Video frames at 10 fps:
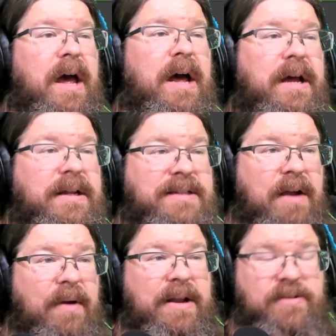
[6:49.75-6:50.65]

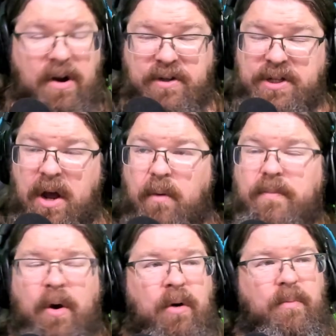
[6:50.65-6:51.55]
Tyranitar.
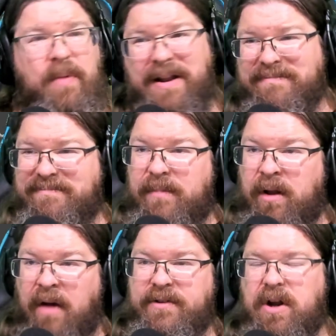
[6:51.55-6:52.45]

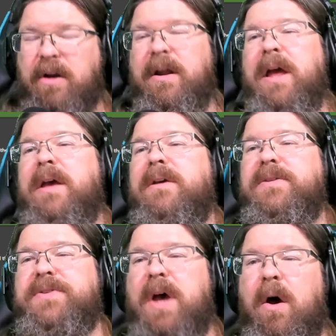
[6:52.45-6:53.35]
Larvitar.
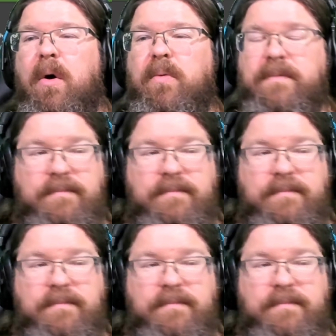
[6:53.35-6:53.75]
So